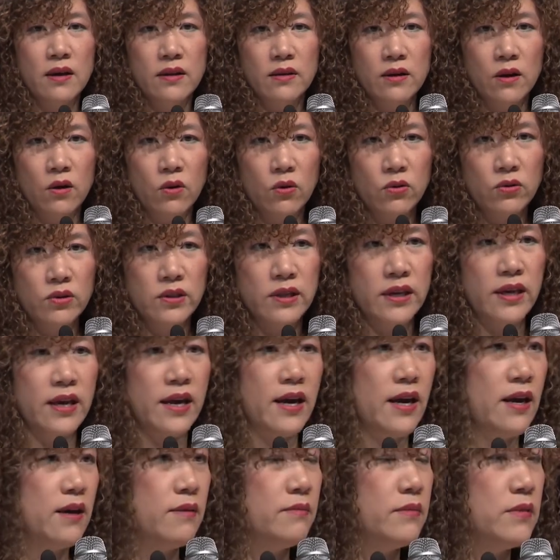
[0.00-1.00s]
the O D
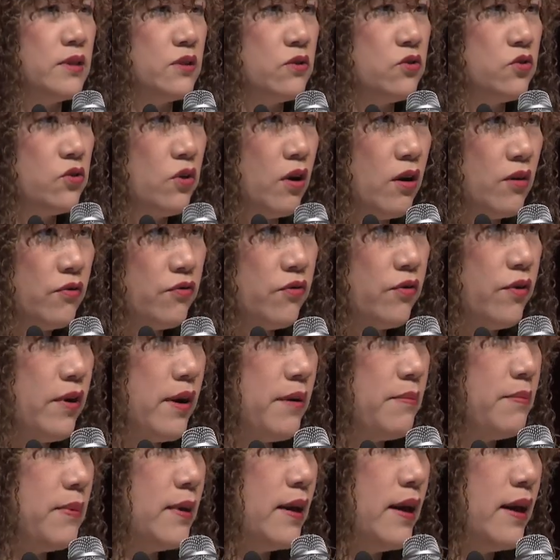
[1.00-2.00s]
M, the
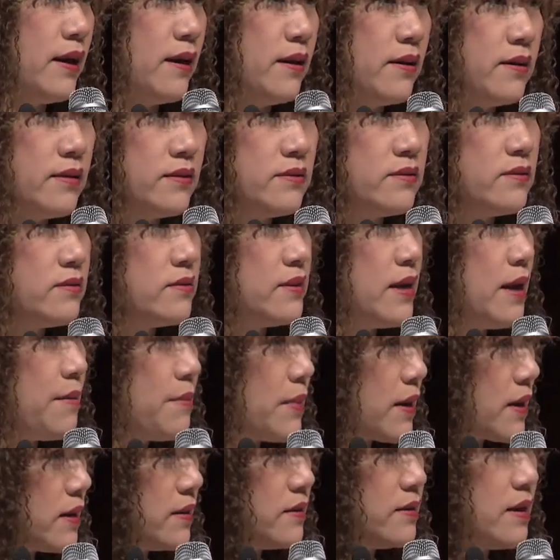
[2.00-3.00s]
software players,
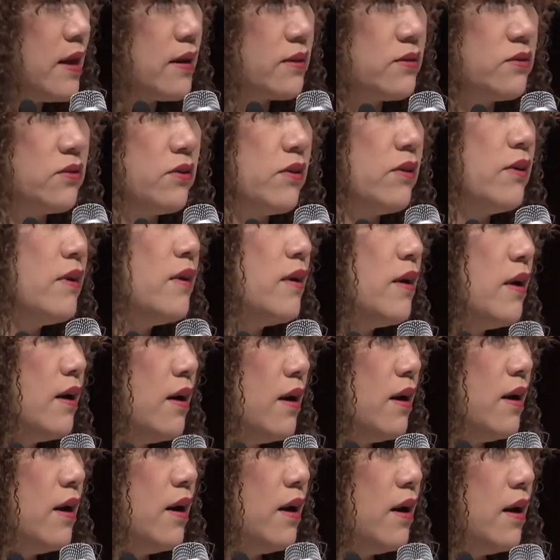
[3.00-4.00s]
semiconductor
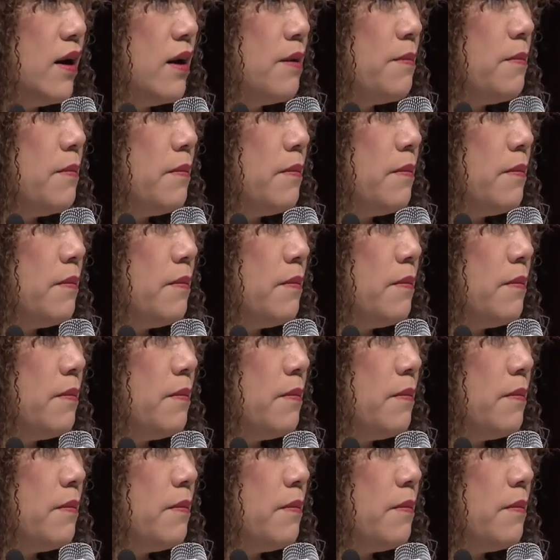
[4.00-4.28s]
Uh,